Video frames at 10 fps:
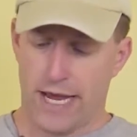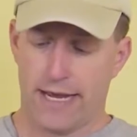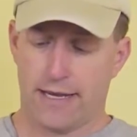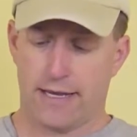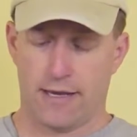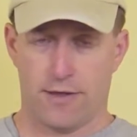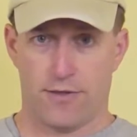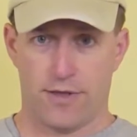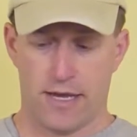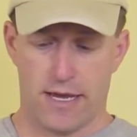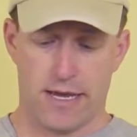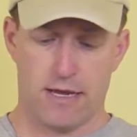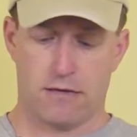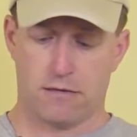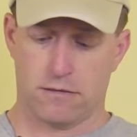take
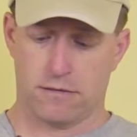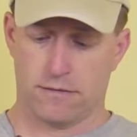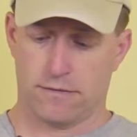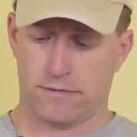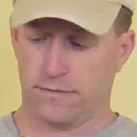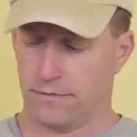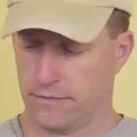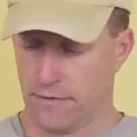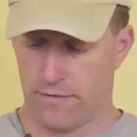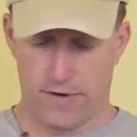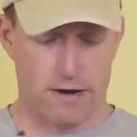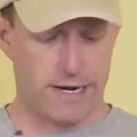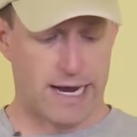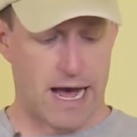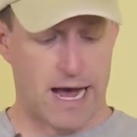the
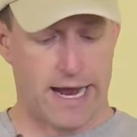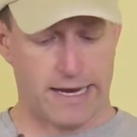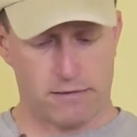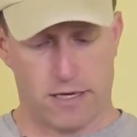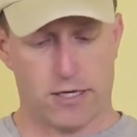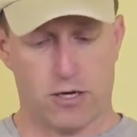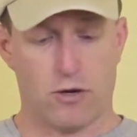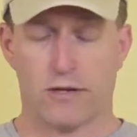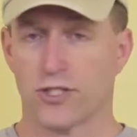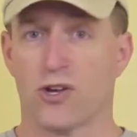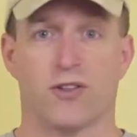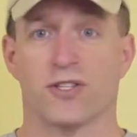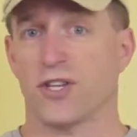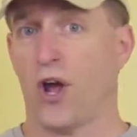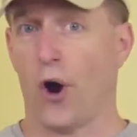I don't know, I'll just call
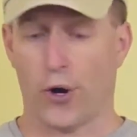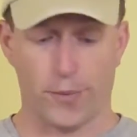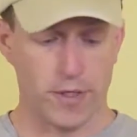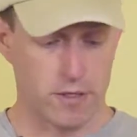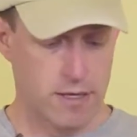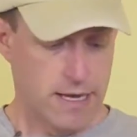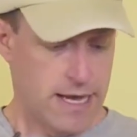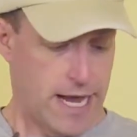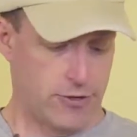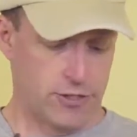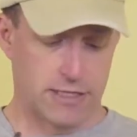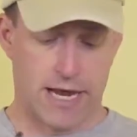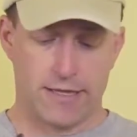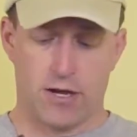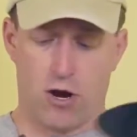this the arm, and you
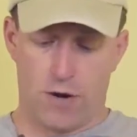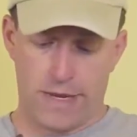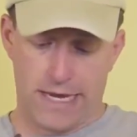slide the arm